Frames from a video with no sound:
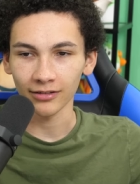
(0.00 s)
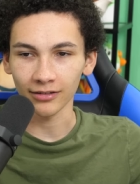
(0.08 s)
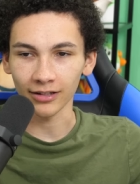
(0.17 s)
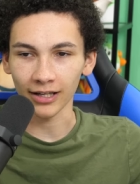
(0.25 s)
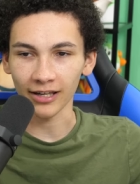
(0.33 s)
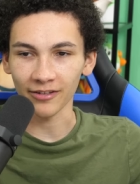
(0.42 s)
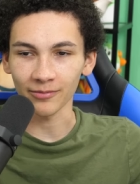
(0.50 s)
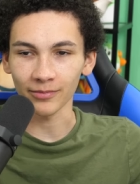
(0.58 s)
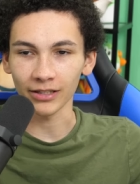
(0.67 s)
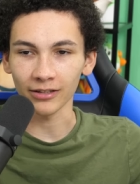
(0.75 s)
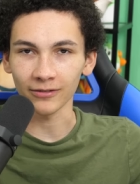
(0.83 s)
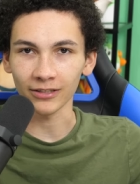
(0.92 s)
they gave
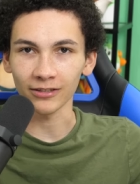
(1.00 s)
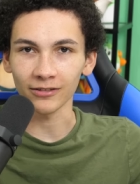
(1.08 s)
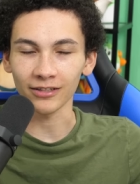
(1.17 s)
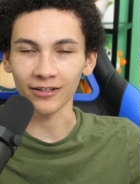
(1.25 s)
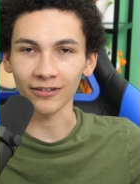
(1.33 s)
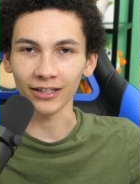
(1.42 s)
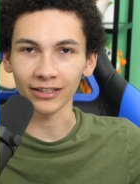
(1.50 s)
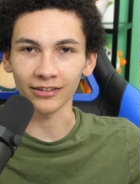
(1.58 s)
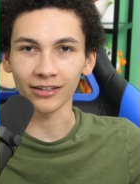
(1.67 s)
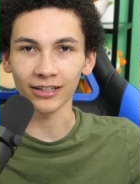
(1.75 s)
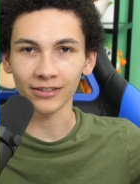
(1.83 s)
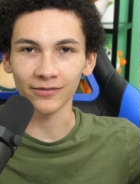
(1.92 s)
me the results and they're like,
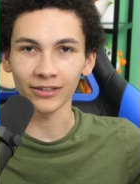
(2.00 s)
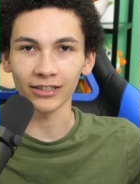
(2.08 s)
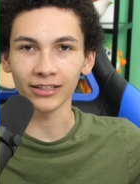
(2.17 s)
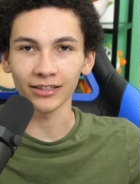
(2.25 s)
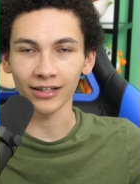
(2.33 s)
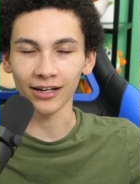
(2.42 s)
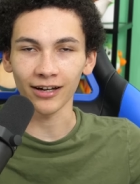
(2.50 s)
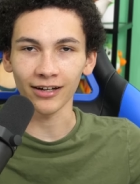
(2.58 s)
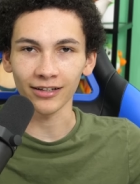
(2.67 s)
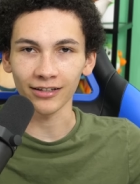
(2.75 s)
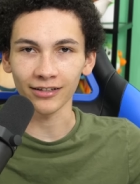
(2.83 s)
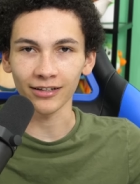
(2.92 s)
that's funny.
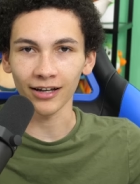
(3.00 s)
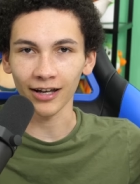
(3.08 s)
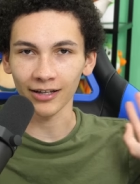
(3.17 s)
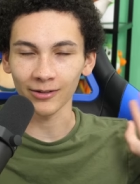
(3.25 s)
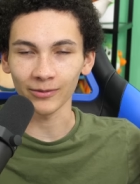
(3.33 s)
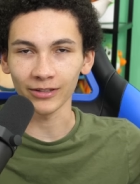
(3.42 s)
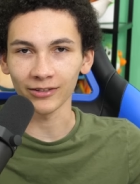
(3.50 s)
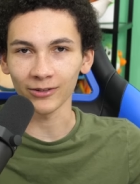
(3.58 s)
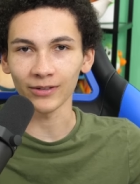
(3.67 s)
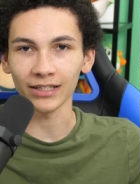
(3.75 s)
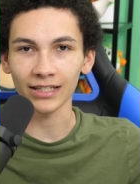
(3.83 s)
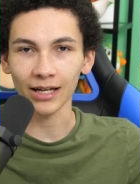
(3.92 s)
We don't
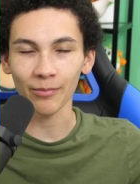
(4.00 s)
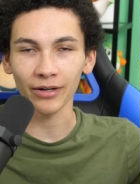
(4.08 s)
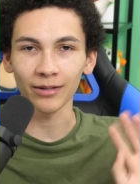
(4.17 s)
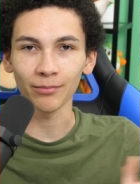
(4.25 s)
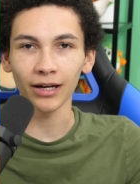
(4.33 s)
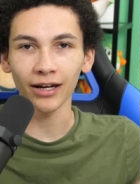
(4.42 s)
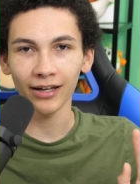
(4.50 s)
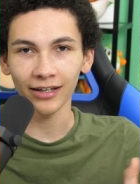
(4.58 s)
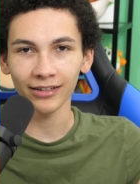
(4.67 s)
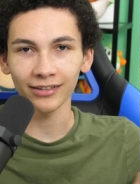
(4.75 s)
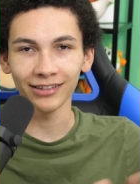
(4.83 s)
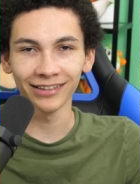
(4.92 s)
know why it's happening.
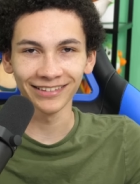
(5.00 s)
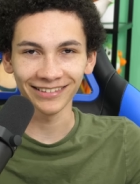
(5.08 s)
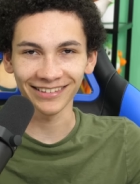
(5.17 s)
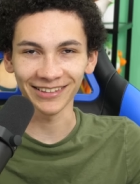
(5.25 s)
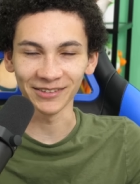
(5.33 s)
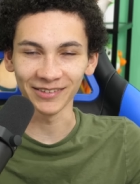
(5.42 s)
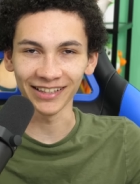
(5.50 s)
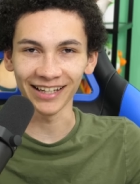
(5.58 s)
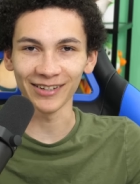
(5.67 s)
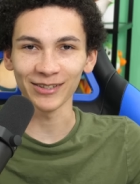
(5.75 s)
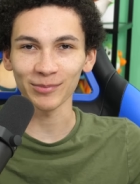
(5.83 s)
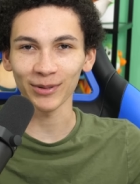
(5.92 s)
Bye. So
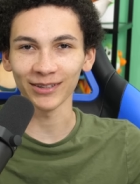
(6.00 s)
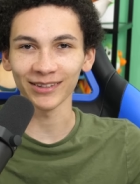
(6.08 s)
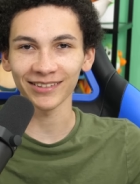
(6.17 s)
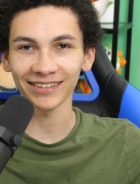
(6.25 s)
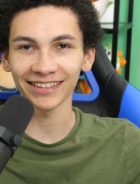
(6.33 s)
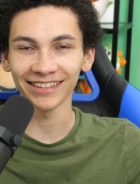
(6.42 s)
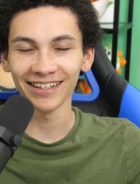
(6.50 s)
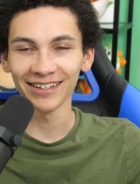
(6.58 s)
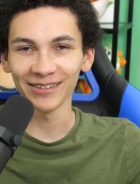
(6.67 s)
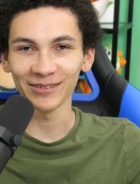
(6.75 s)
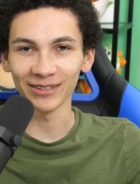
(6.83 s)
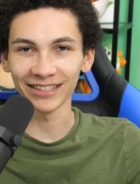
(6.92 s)
now it's part three,
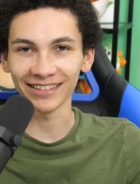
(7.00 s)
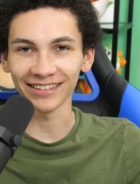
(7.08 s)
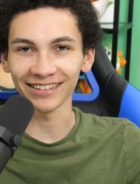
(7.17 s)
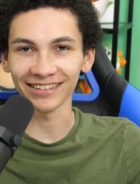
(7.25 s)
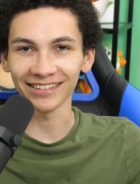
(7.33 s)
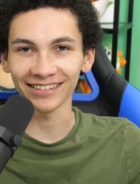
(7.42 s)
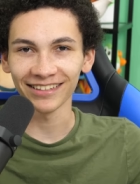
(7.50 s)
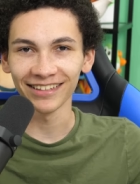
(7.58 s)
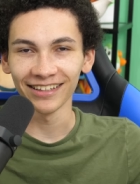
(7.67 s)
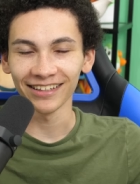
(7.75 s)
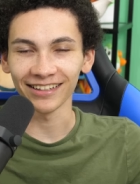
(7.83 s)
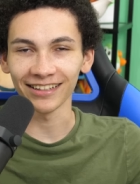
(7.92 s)
which is
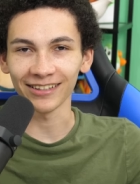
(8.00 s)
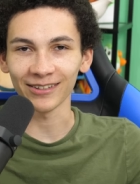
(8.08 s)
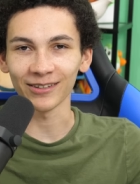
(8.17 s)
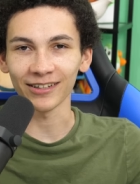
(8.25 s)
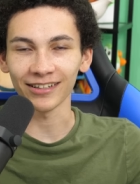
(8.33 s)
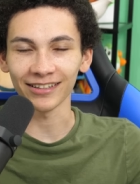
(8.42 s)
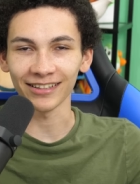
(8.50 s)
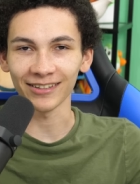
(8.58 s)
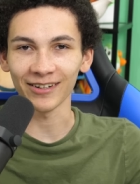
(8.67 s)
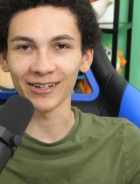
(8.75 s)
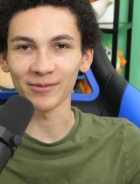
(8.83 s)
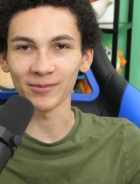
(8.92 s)
the
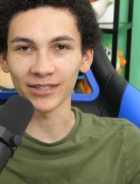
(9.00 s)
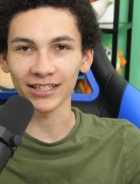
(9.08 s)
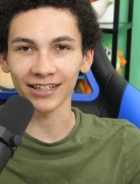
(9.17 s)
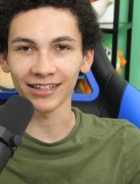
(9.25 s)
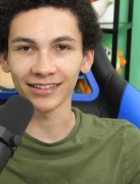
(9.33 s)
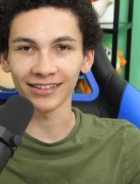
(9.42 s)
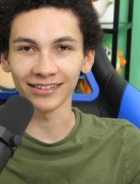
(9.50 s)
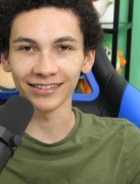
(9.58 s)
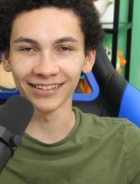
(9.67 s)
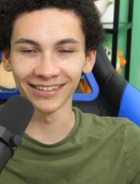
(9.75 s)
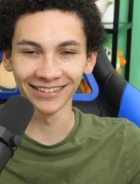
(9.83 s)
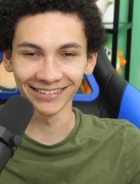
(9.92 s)
echocardiogram, which I got
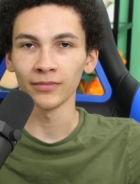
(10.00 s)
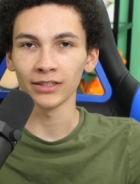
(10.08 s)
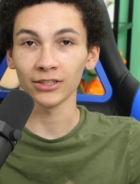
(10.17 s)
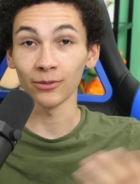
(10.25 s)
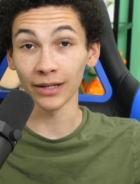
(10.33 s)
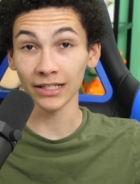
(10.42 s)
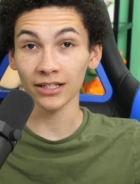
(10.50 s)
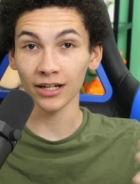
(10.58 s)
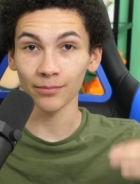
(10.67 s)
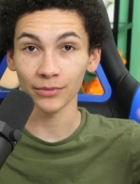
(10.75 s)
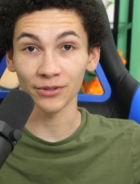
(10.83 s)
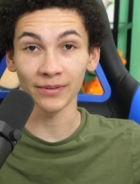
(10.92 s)
done. So my
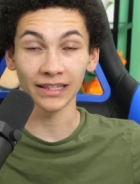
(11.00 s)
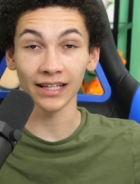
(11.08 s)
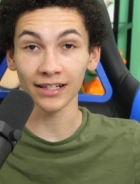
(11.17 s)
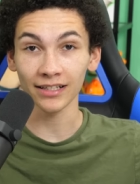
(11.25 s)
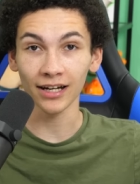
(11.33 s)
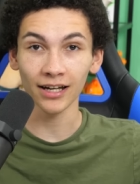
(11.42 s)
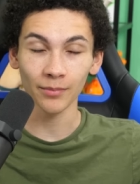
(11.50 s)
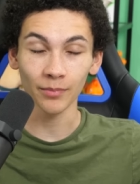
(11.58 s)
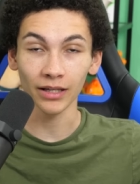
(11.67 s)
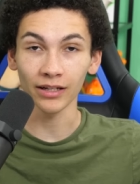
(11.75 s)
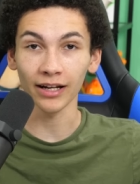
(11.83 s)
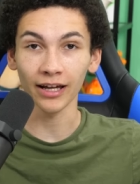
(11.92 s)
job between that time
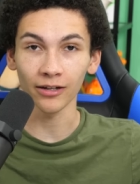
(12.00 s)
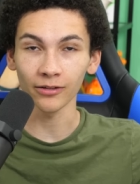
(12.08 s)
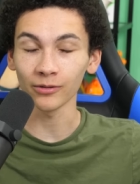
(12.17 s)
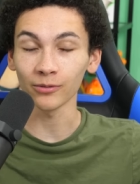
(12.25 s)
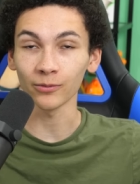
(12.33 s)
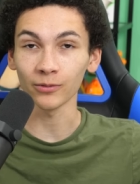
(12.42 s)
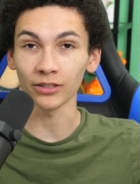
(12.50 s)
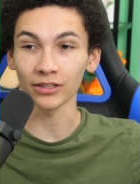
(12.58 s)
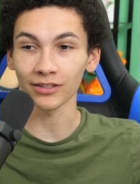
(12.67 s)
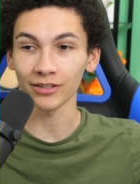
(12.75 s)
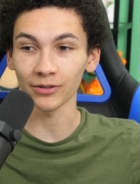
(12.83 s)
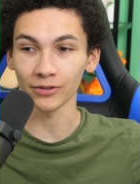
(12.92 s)
and now
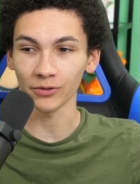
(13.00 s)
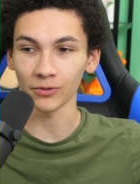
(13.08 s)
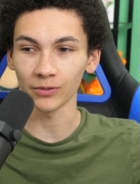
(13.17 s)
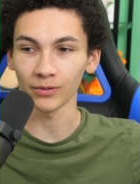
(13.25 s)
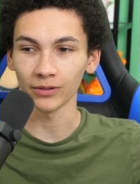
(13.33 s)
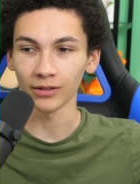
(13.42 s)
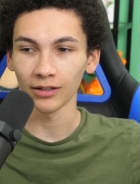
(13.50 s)
was to